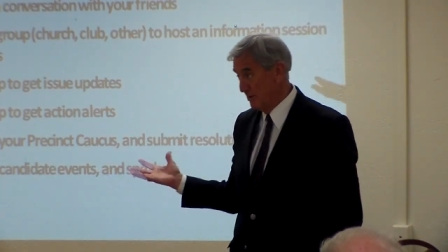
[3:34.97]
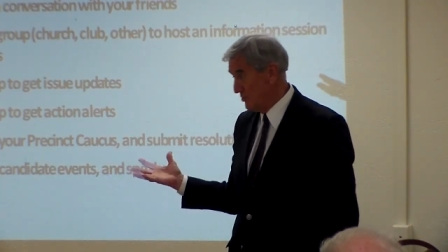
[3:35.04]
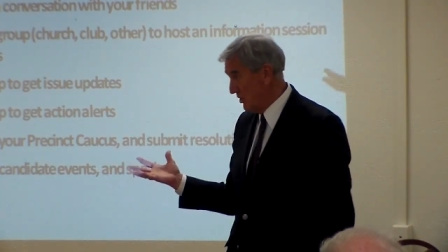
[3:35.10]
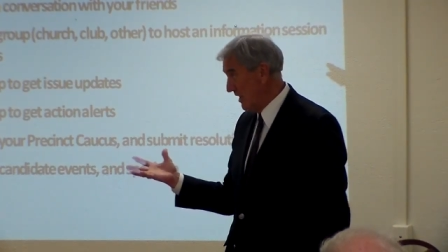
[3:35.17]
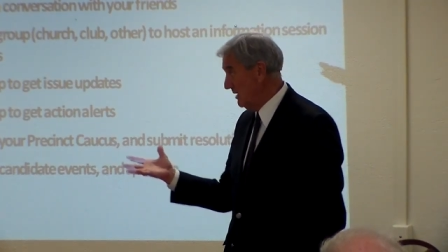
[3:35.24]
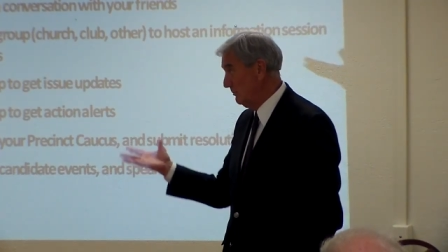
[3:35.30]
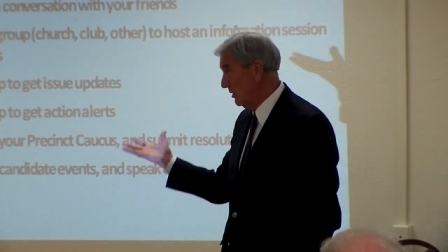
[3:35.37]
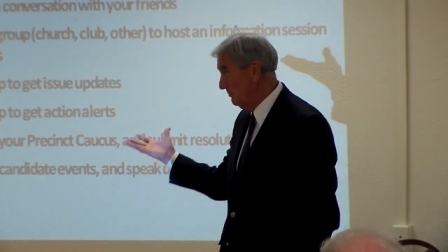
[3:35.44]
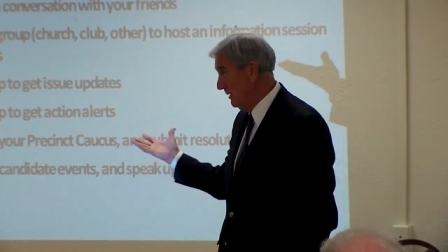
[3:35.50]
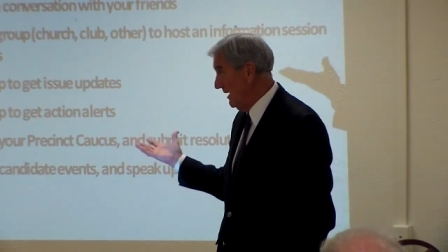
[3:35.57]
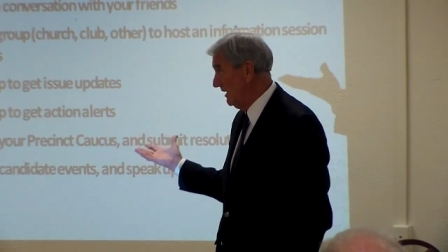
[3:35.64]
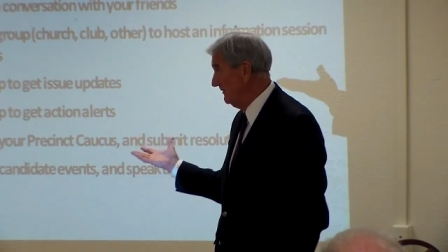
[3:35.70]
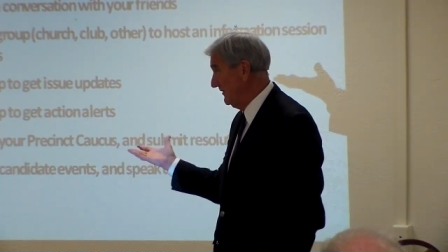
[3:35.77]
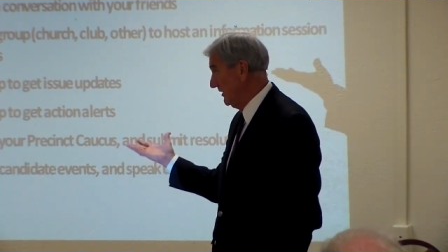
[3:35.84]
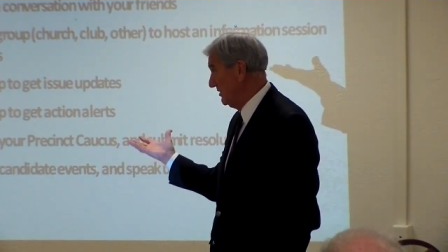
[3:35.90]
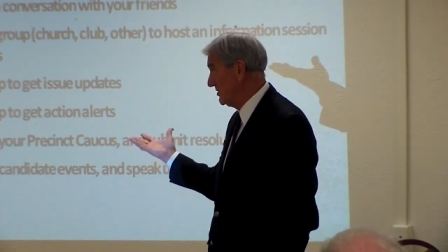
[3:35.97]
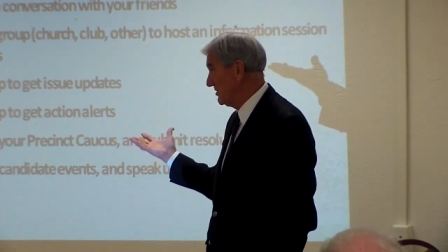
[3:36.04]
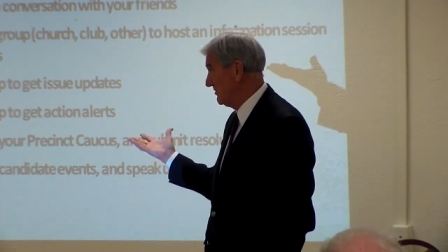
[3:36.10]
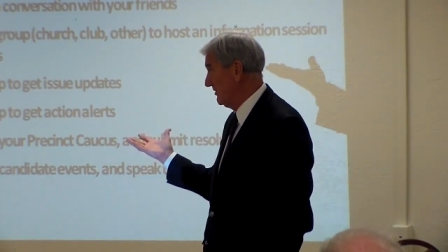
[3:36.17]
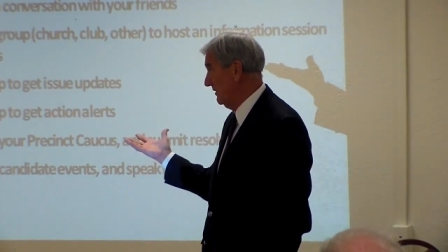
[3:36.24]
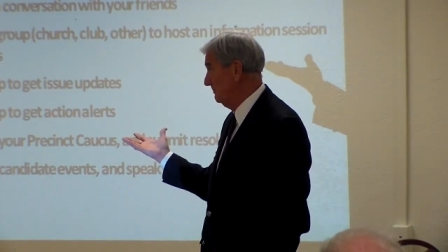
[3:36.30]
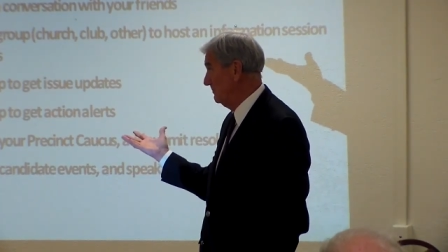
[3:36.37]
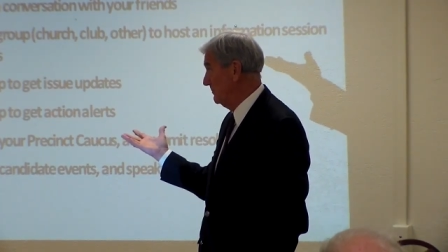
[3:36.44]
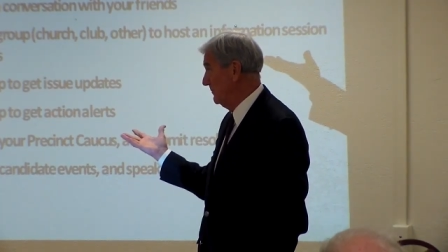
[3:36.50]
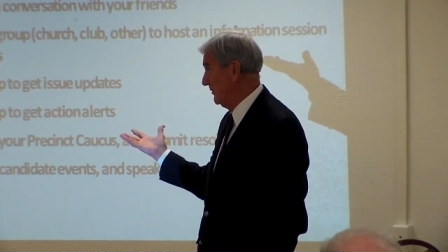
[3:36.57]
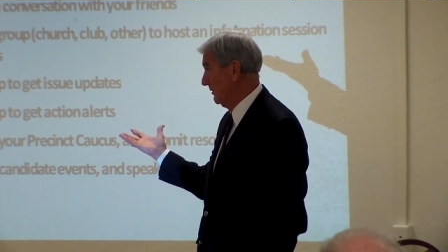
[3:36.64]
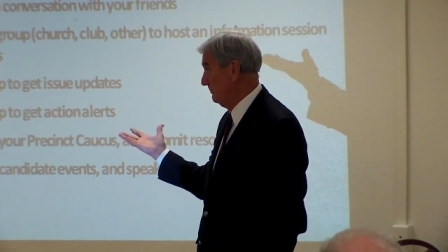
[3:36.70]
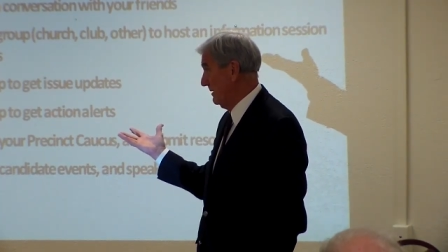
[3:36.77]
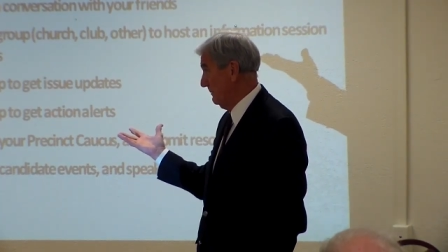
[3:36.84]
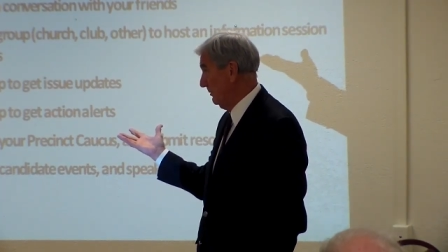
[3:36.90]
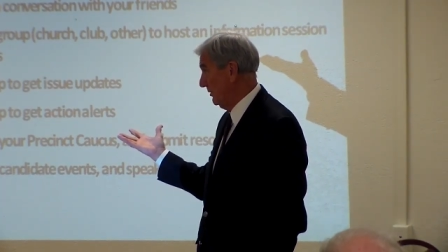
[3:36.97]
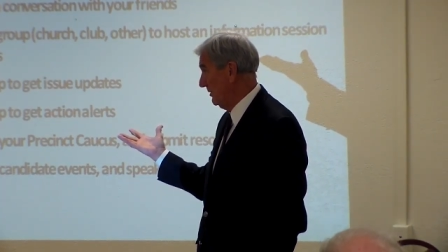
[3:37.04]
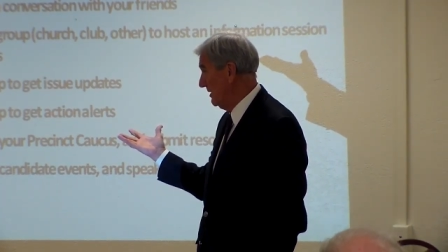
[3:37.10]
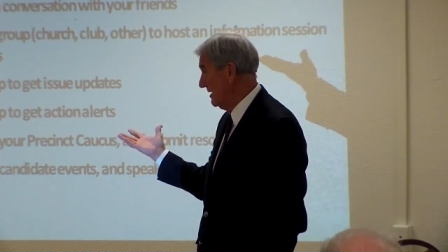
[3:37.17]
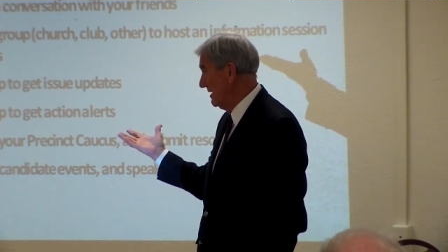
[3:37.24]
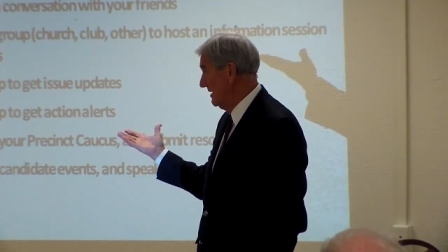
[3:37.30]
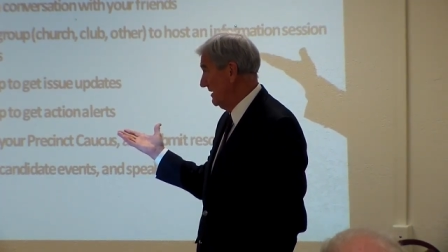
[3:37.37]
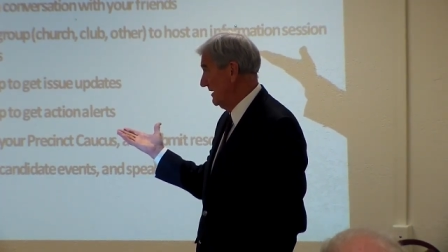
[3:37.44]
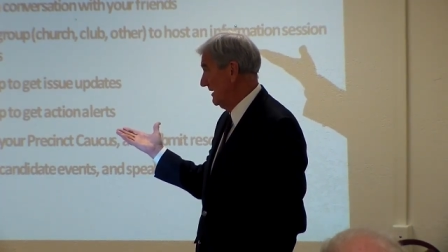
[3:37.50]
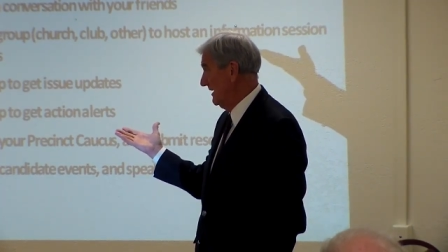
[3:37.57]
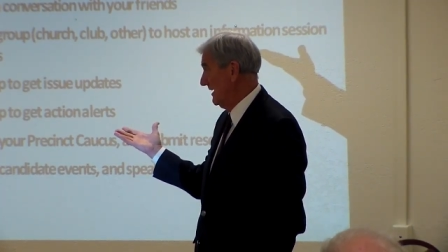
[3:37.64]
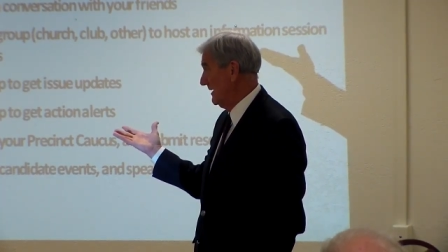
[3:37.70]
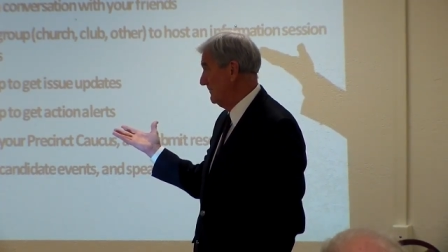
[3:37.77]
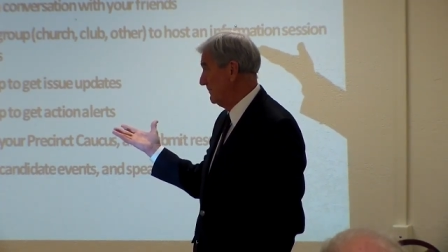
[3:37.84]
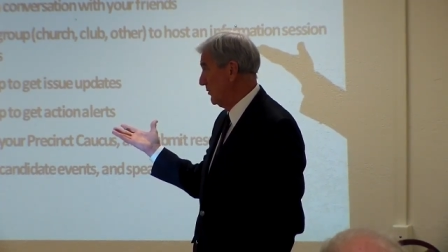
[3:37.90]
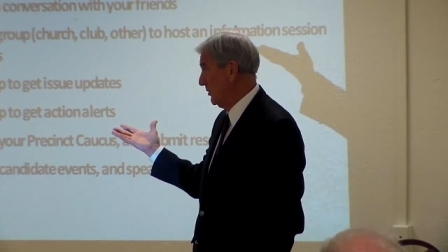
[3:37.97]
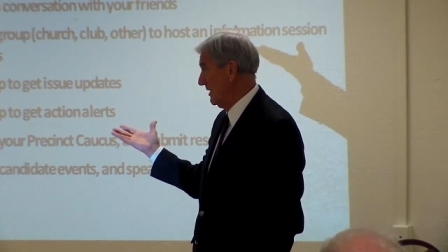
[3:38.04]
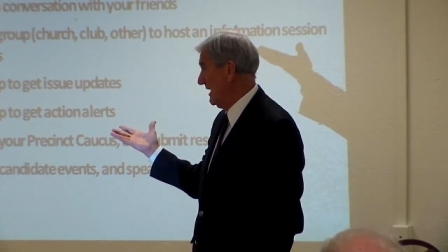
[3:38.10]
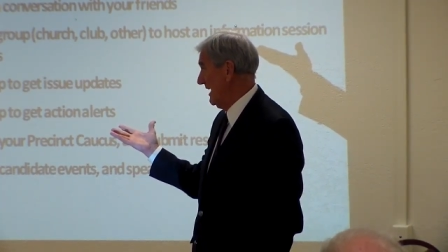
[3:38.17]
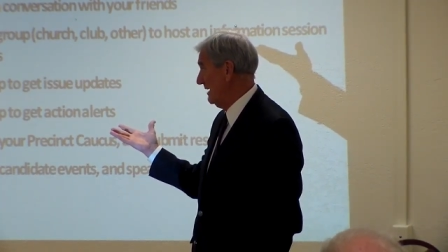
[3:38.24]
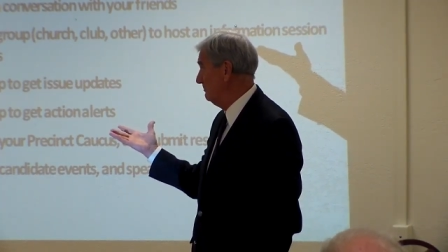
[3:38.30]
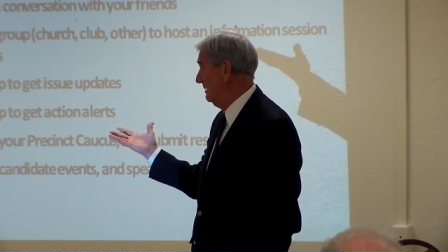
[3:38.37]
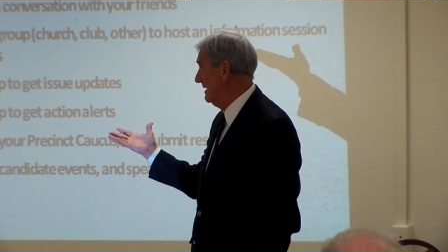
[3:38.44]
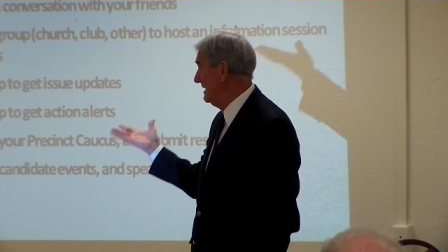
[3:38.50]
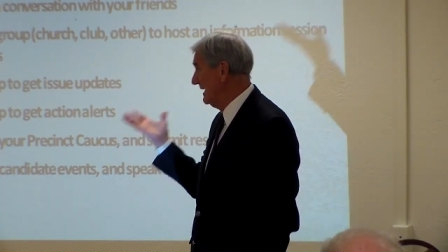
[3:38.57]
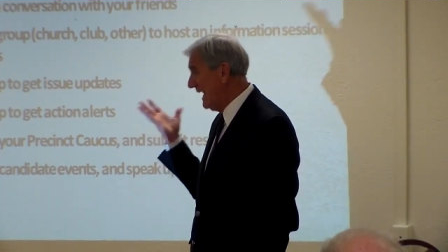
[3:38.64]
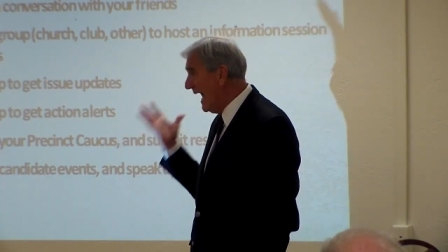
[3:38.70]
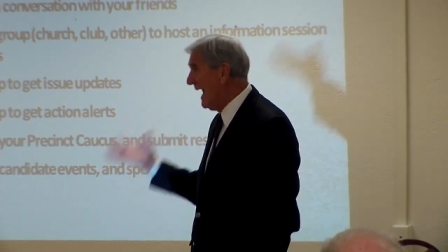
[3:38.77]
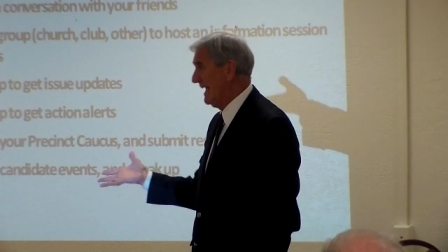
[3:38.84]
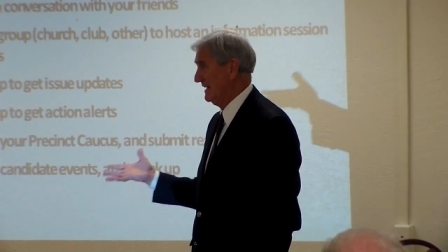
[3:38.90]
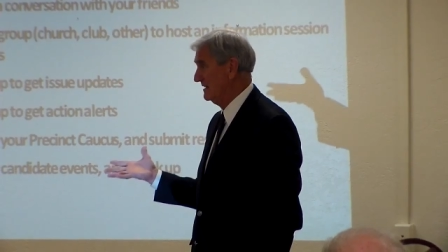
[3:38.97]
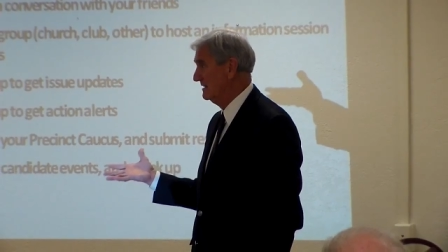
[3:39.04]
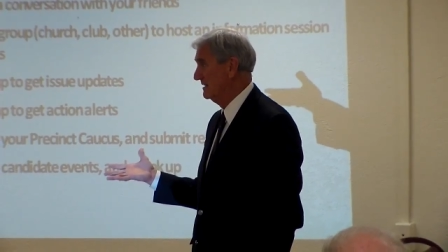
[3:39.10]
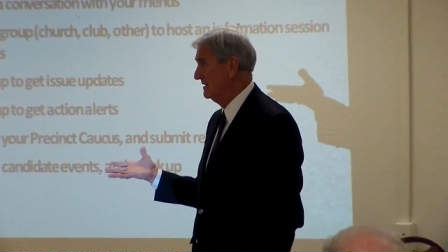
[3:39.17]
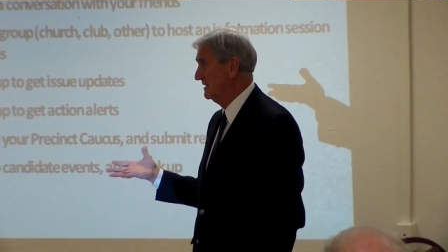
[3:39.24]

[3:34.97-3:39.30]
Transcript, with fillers: incredible benefits from, for people um, where they had been denied